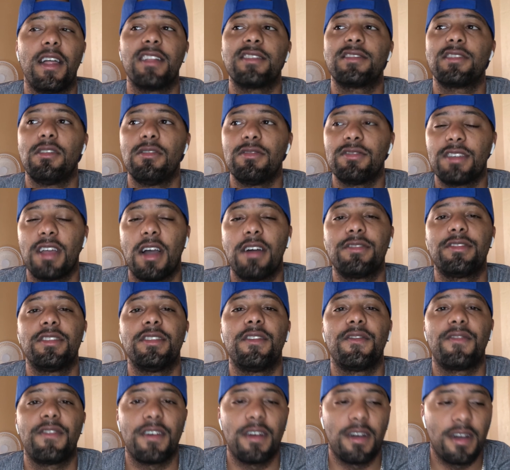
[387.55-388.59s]
I told y'all
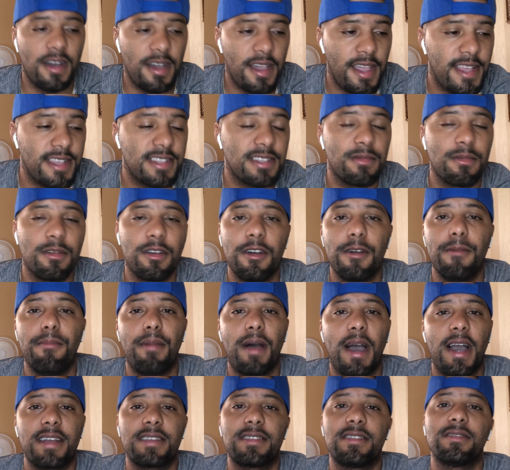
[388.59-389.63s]
Jennifer Han had some good
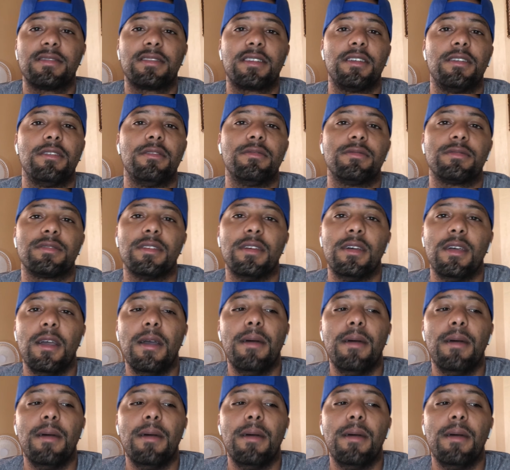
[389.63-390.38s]
boxing skills.